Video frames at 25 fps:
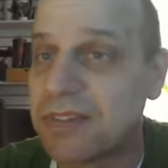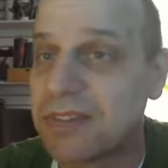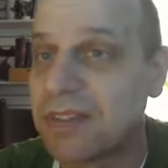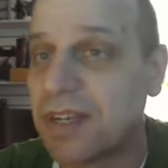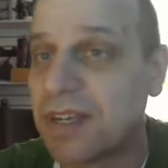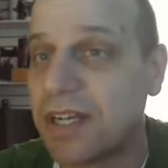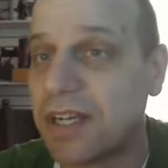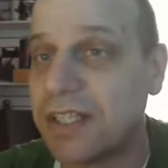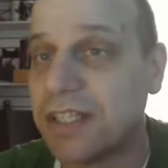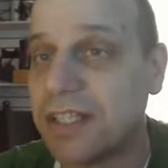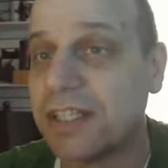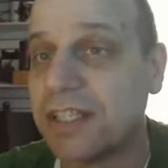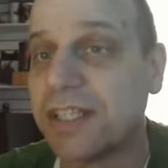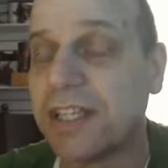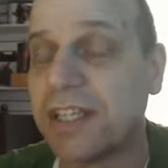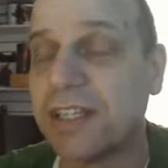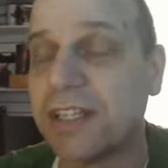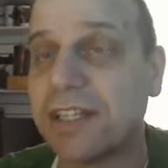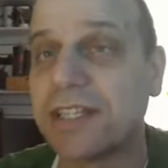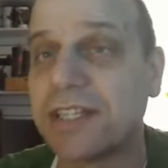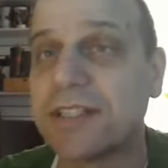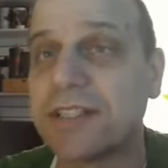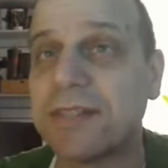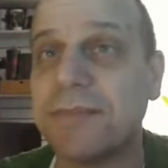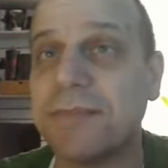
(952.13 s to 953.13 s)
Ideally,
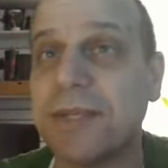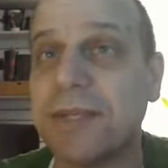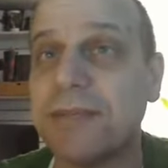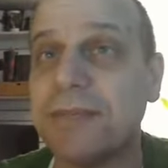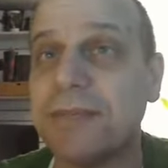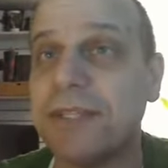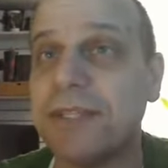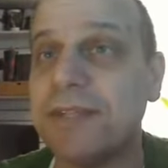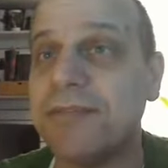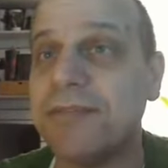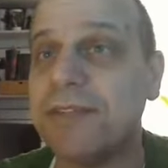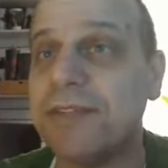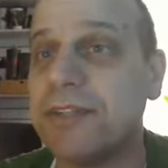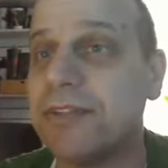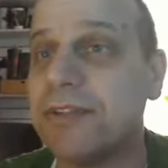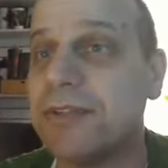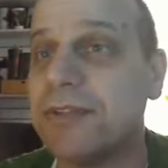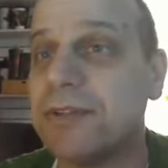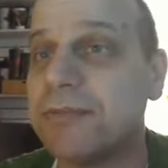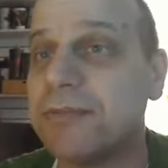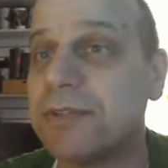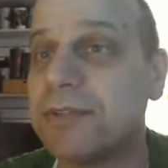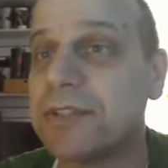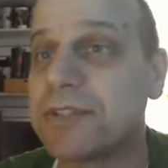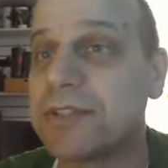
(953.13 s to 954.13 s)
I'd like to maybe even do
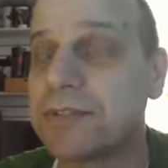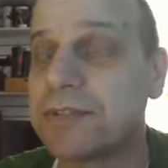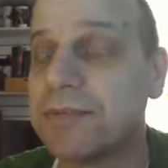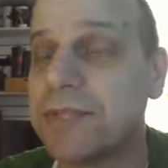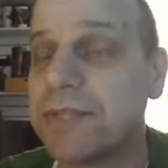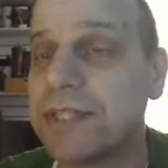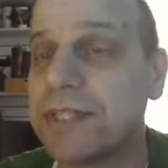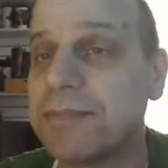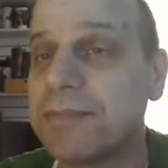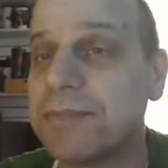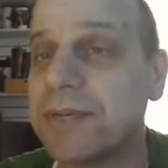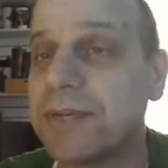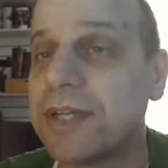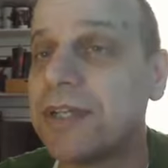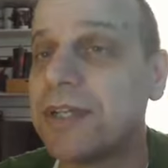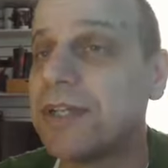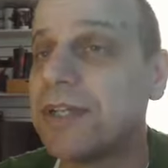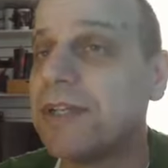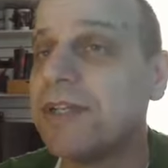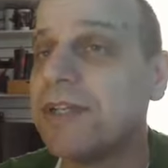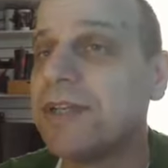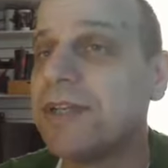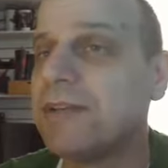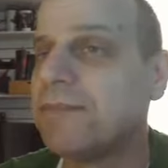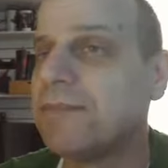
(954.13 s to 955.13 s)
it once a week, but
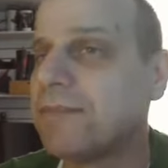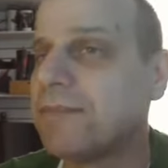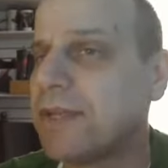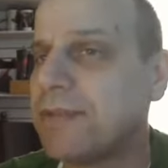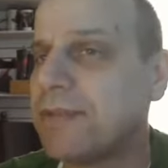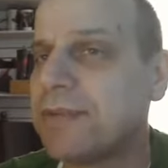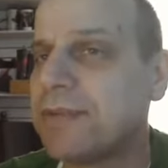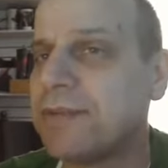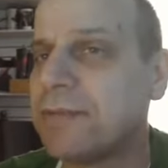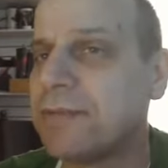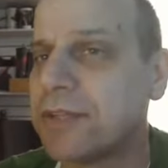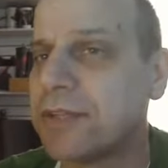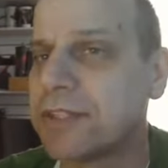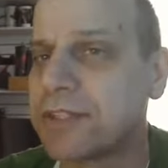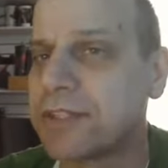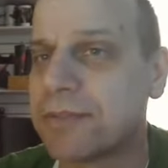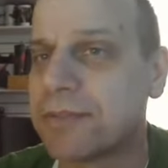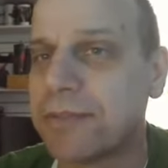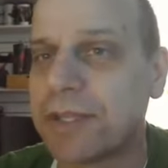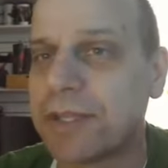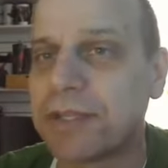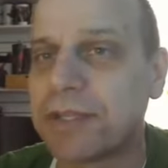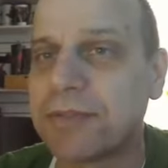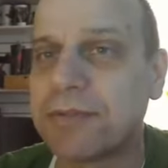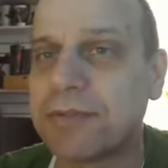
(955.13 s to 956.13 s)
maybe once a
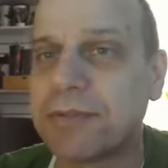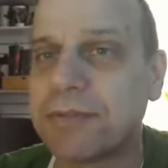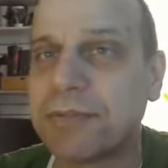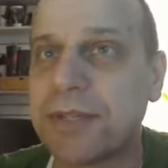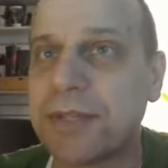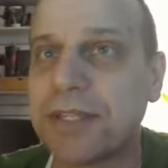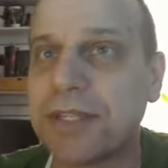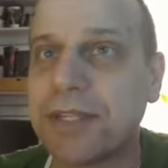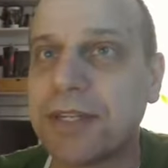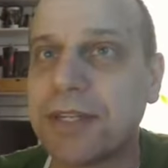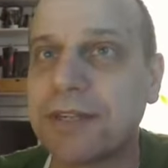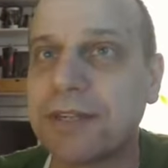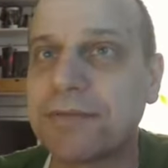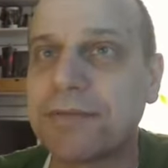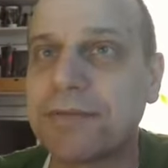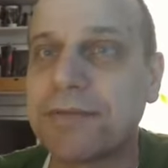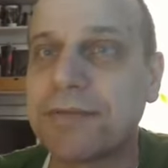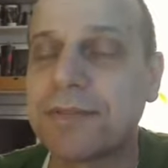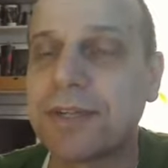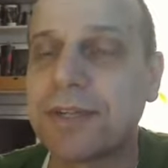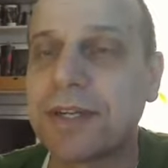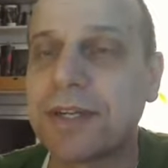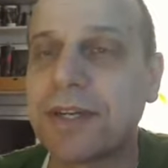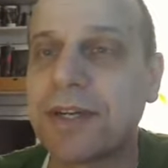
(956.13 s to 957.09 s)
month would be enough.